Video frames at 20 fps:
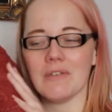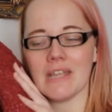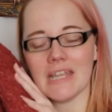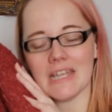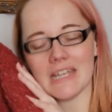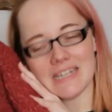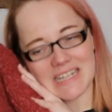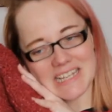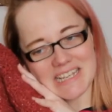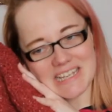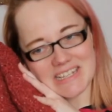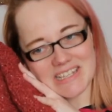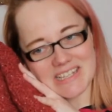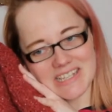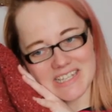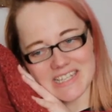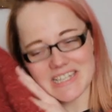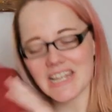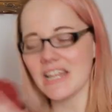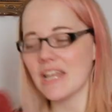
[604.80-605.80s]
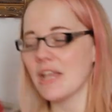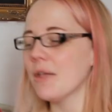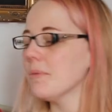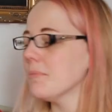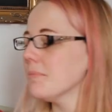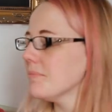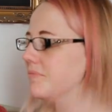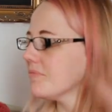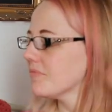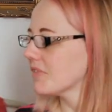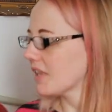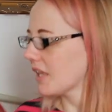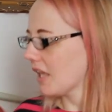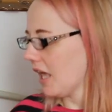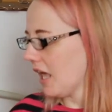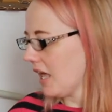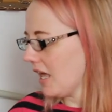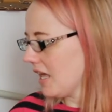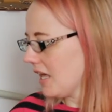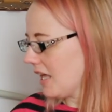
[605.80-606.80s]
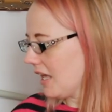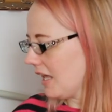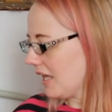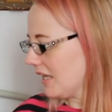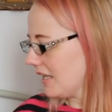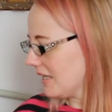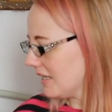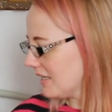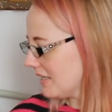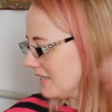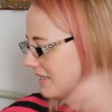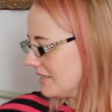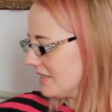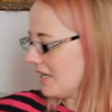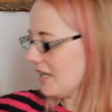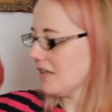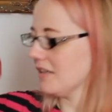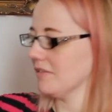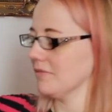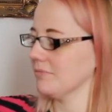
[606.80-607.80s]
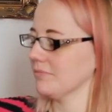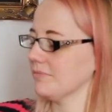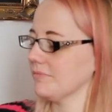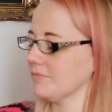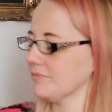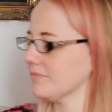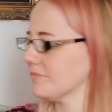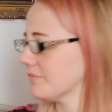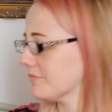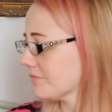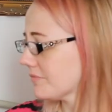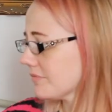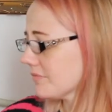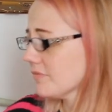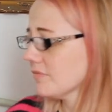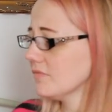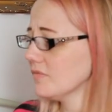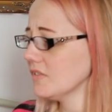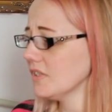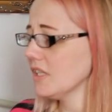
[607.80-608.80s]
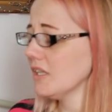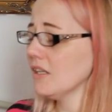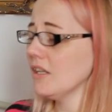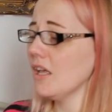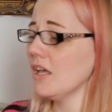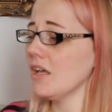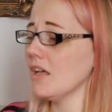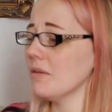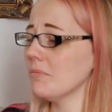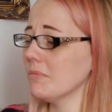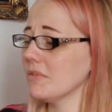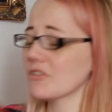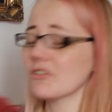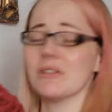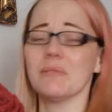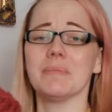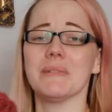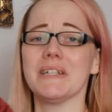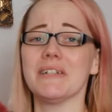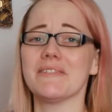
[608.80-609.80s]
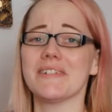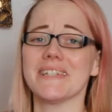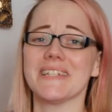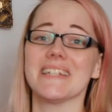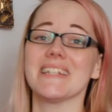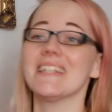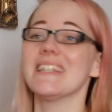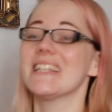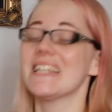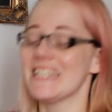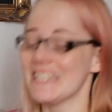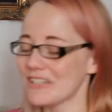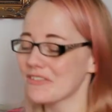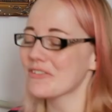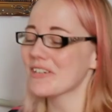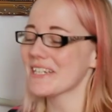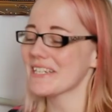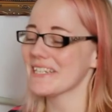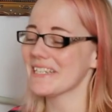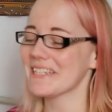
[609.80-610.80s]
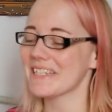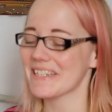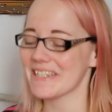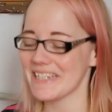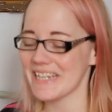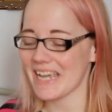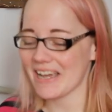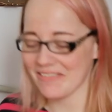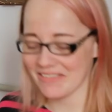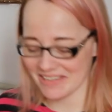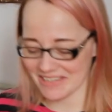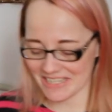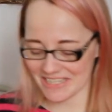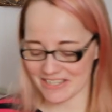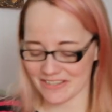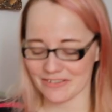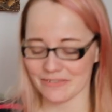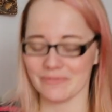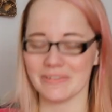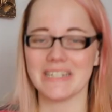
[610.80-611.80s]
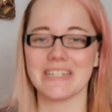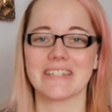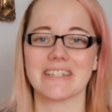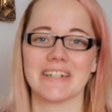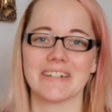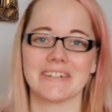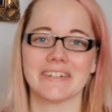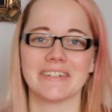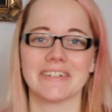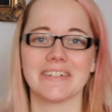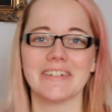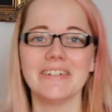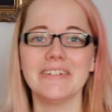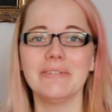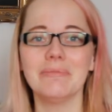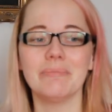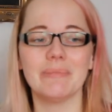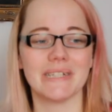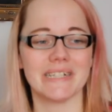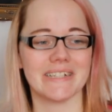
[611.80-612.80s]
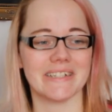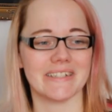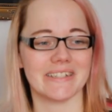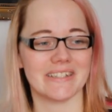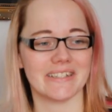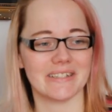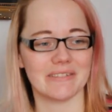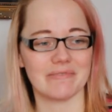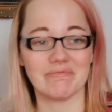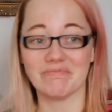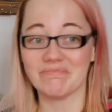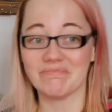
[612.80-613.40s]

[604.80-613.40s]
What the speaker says: thinnest, and yeah. It's going to be interesting to see how the next weeks are going to go, because